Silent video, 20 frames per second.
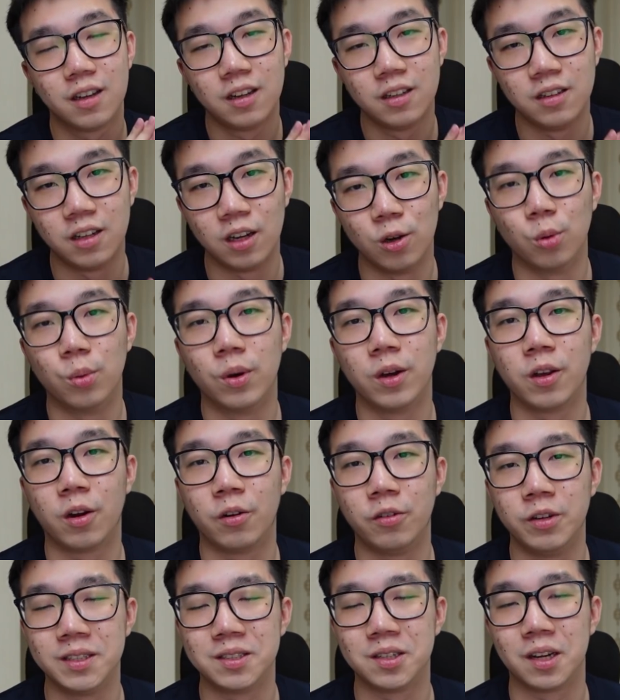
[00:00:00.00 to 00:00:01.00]
the lower your
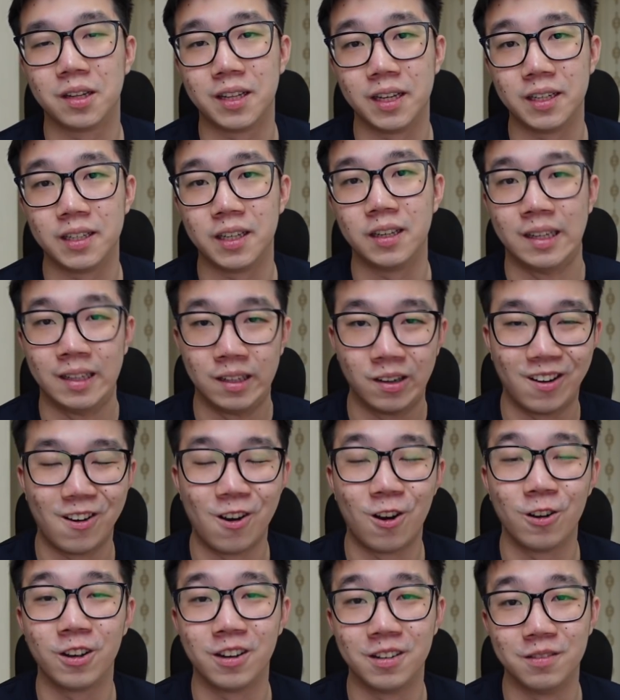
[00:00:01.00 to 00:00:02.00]
risk you're taking in
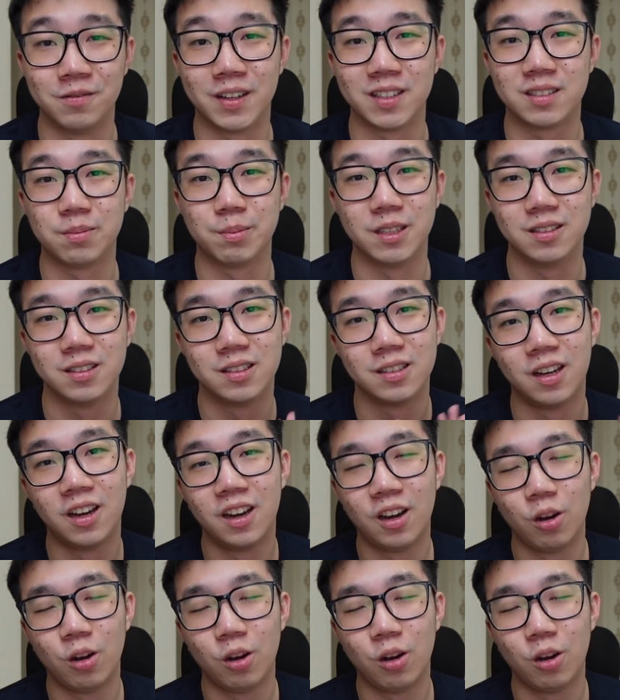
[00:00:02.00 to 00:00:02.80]
all your investments.